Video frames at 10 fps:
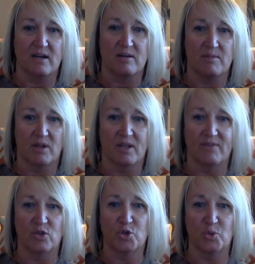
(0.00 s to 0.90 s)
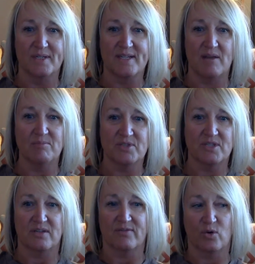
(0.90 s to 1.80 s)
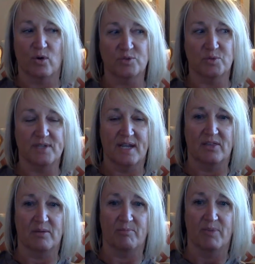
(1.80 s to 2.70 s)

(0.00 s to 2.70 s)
I'll give you 2 attempts, and of course, we'll take